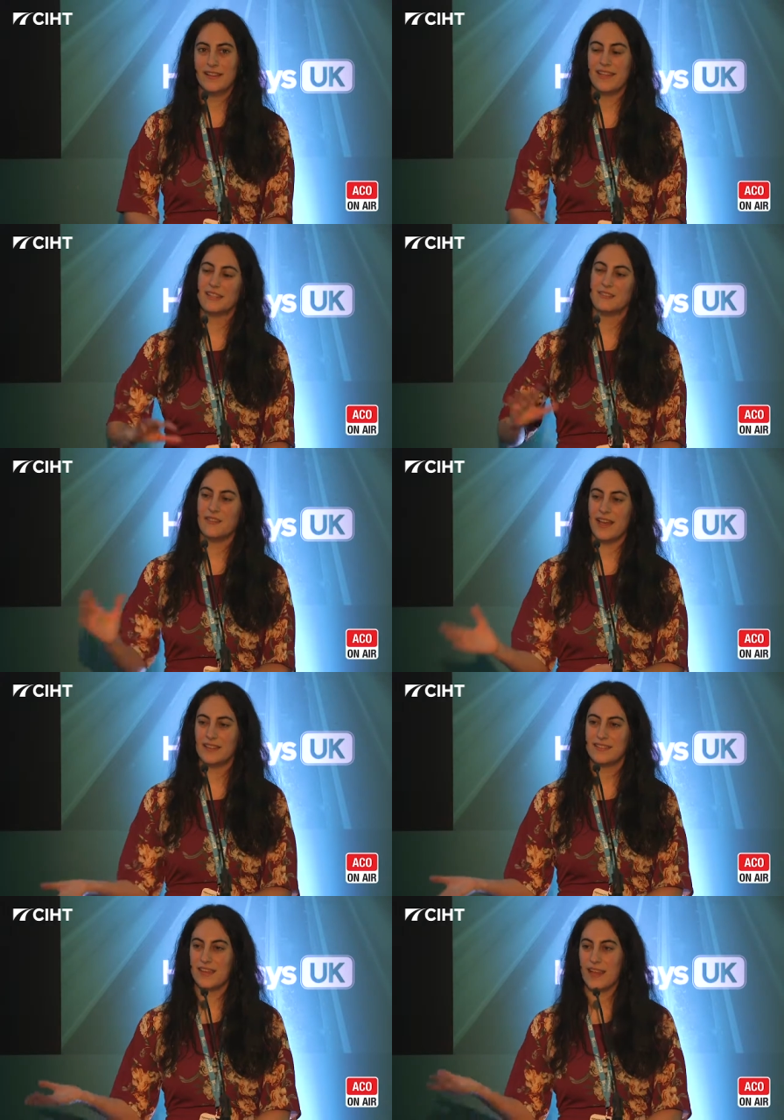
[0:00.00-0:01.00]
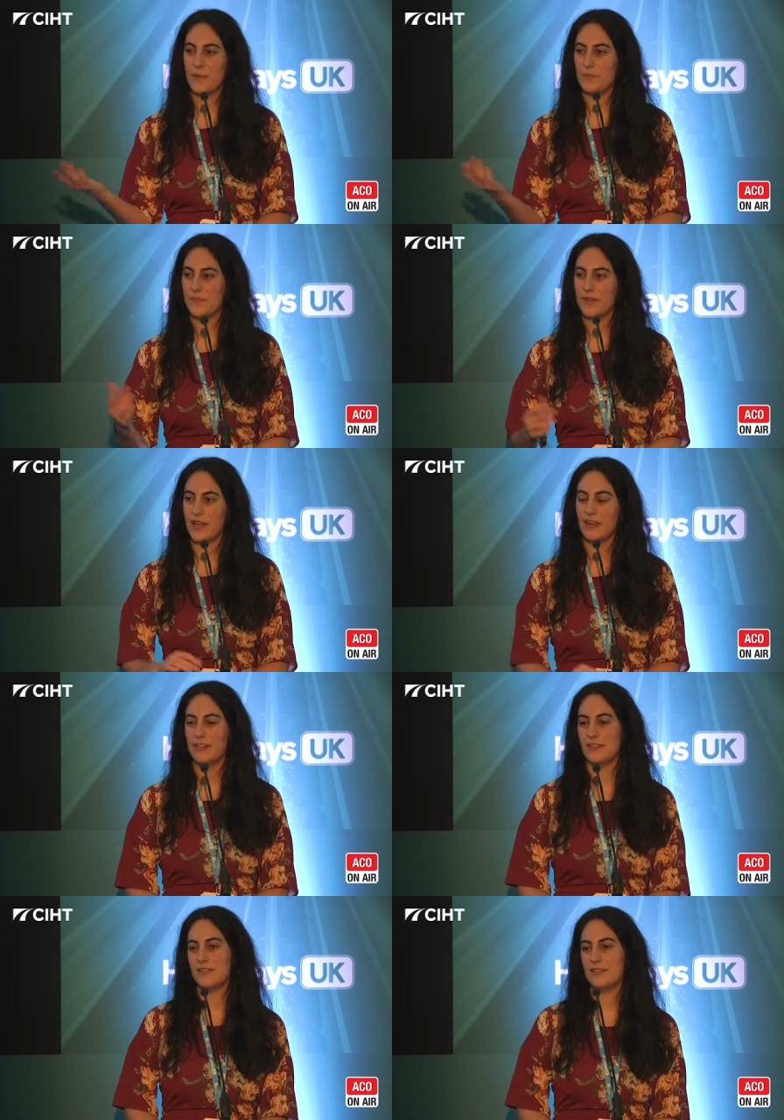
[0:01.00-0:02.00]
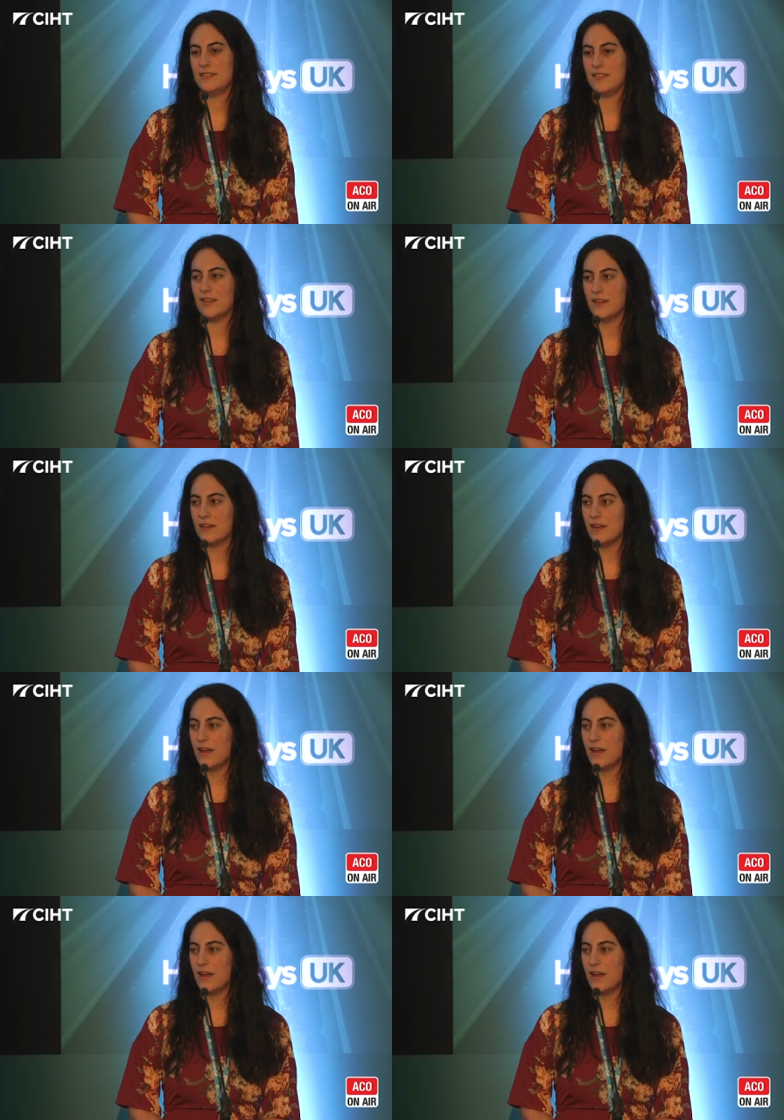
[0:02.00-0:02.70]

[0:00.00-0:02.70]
linked to that, earlier this year,